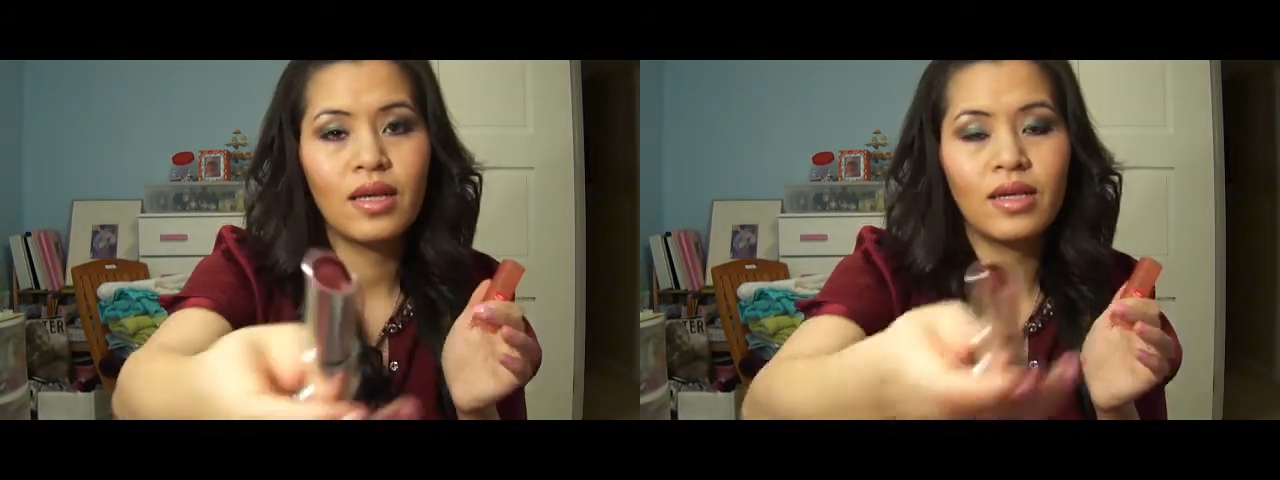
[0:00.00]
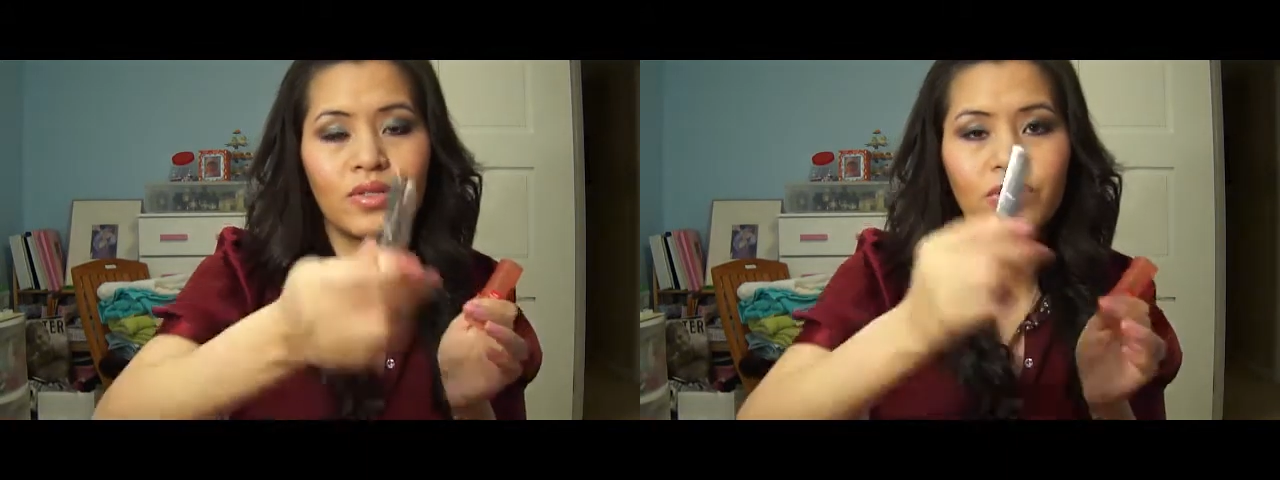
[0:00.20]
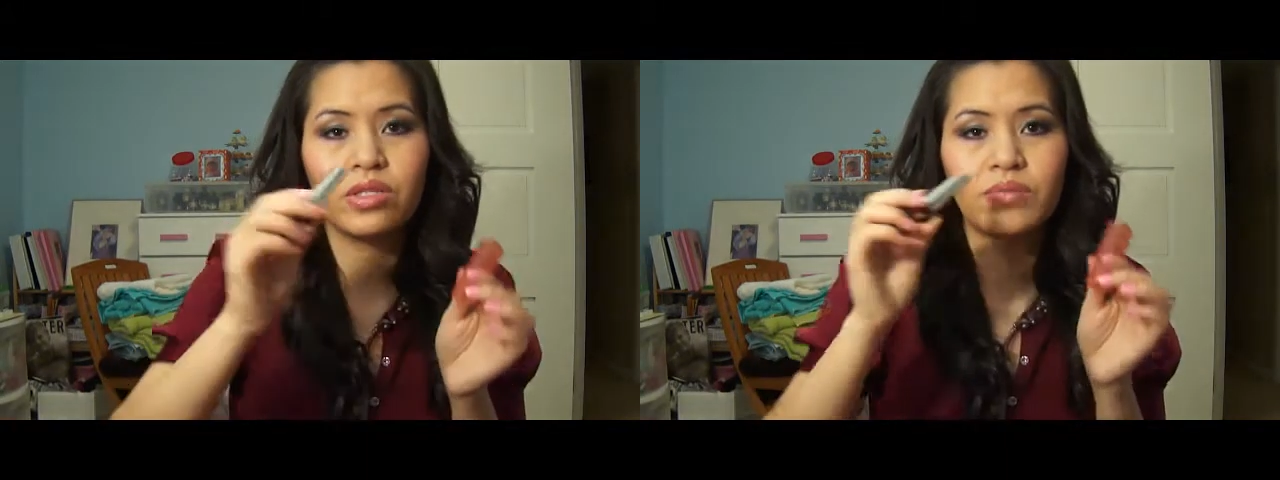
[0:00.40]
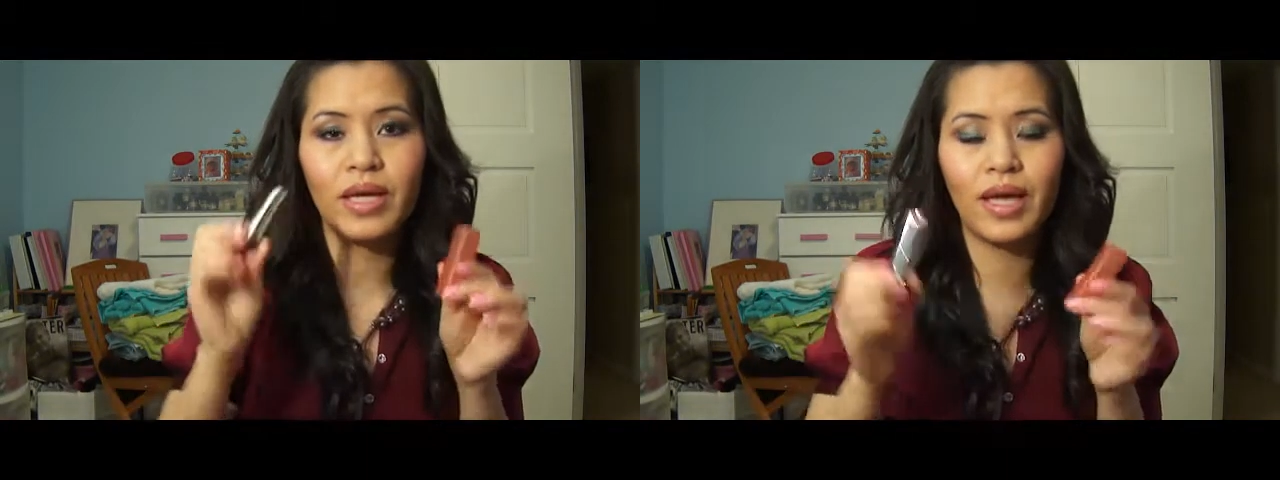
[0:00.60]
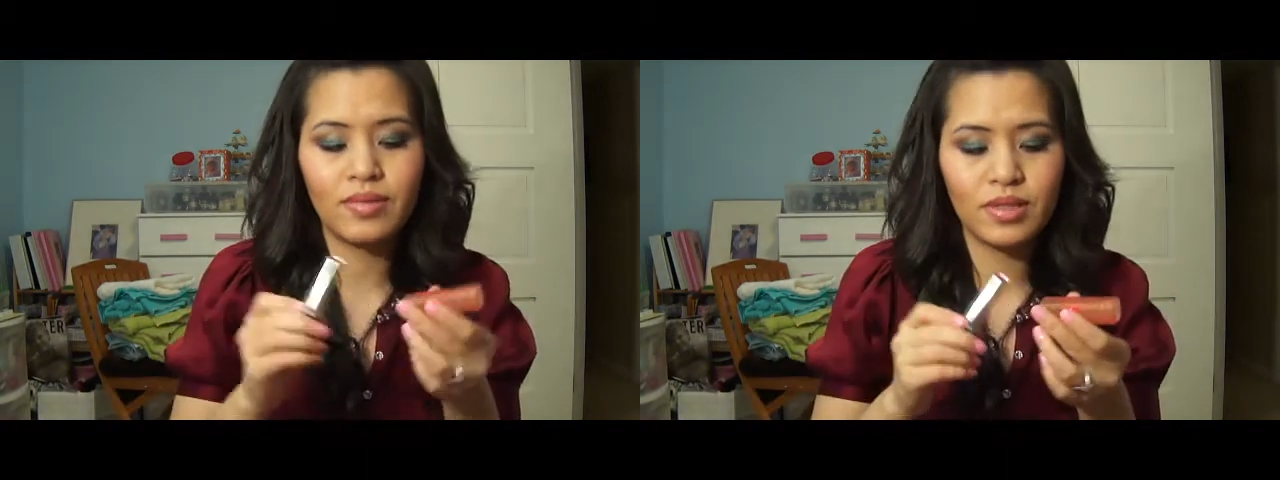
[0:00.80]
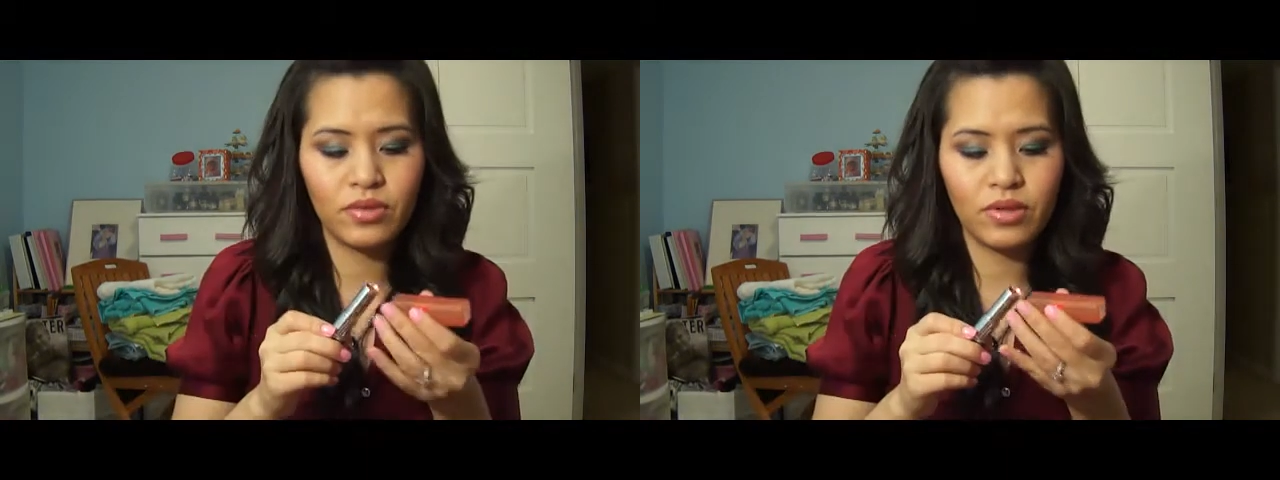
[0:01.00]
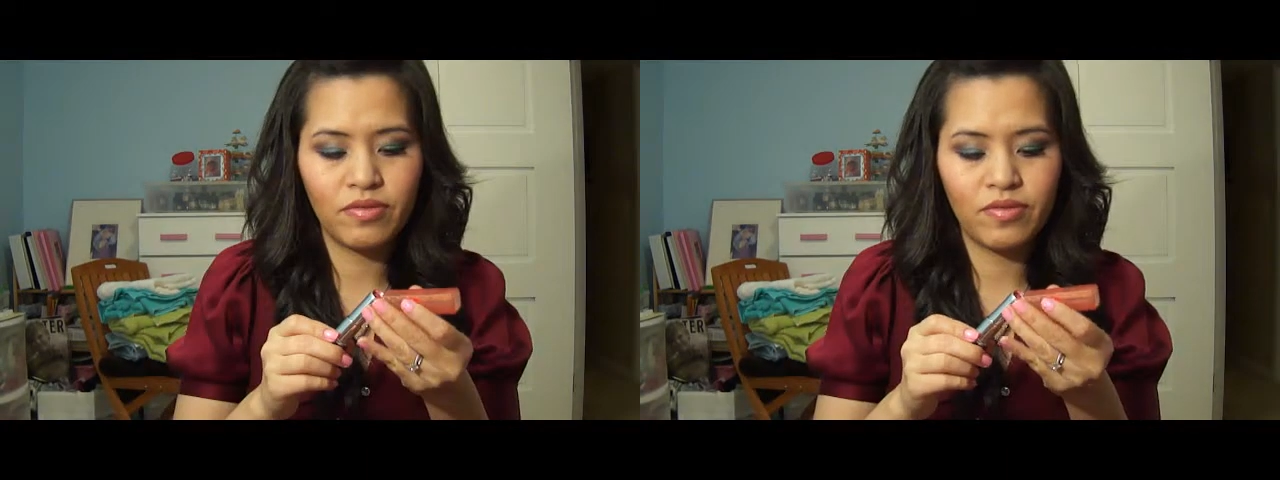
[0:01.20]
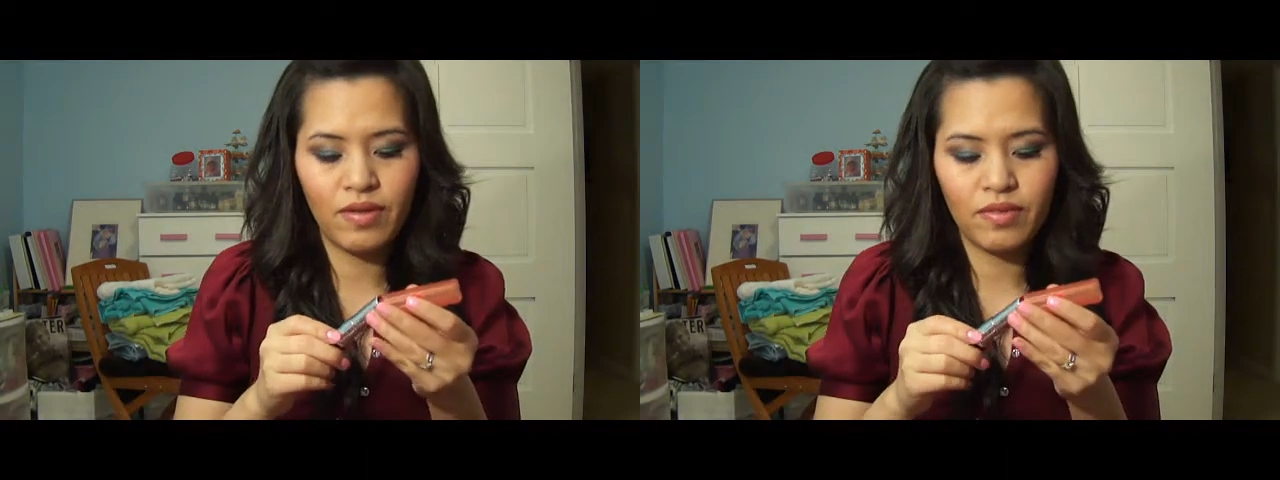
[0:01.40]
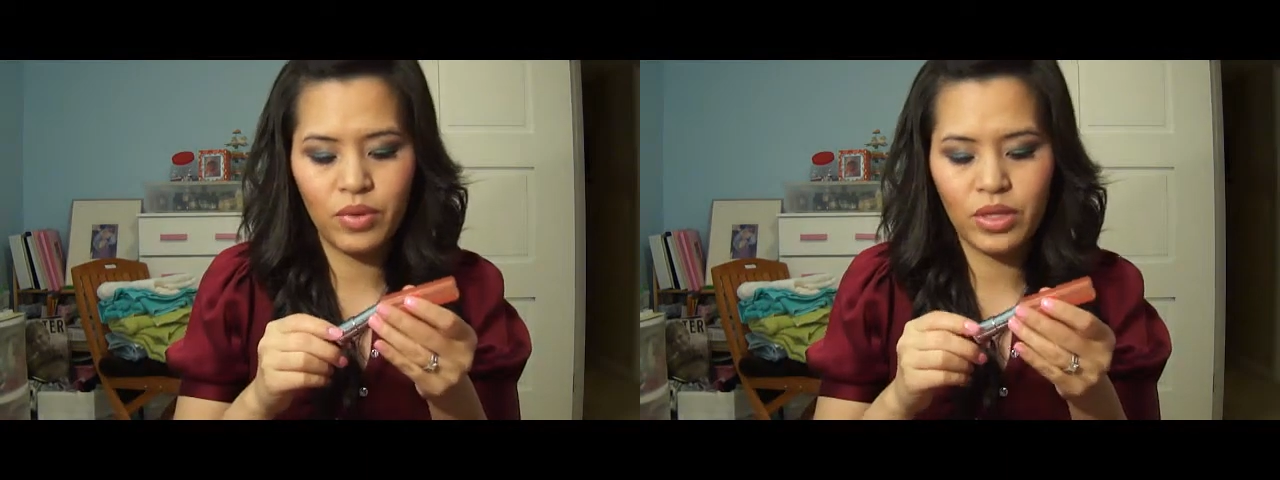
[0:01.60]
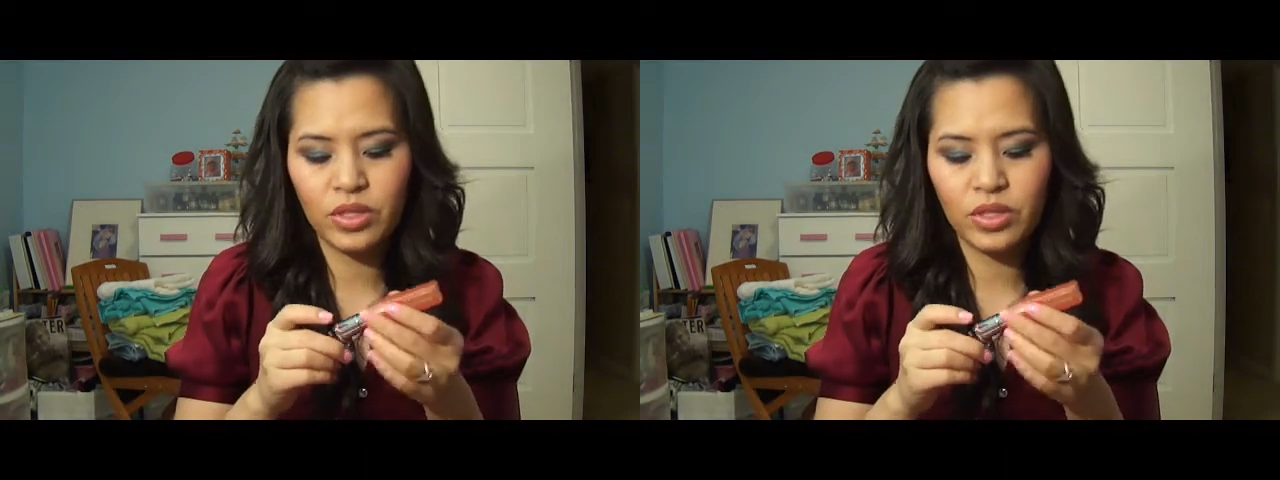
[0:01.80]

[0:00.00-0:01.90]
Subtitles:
It's just my absolutely favorite one.